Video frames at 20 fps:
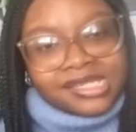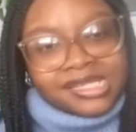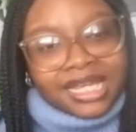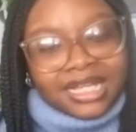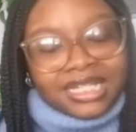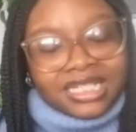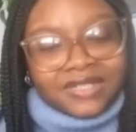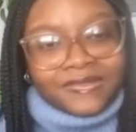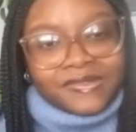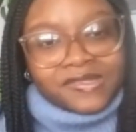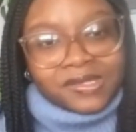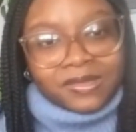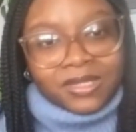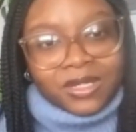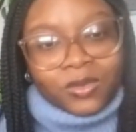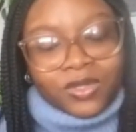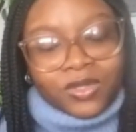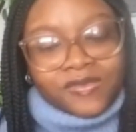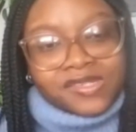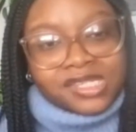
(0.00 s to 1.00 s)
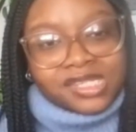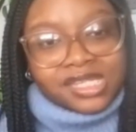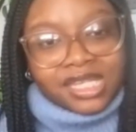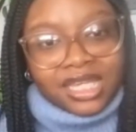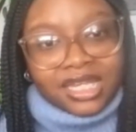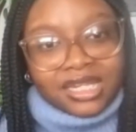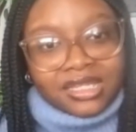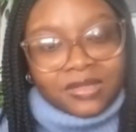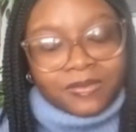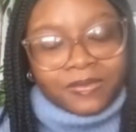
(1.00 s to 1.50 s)
activism that we've
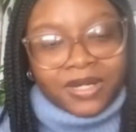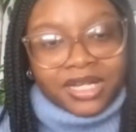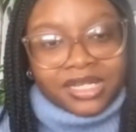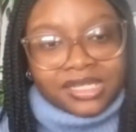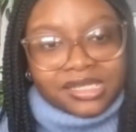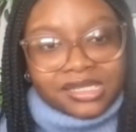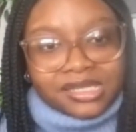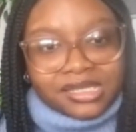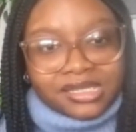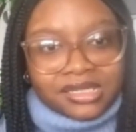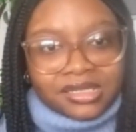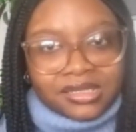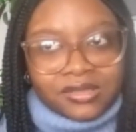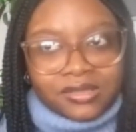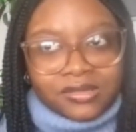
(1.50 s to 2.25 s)
seen in the past,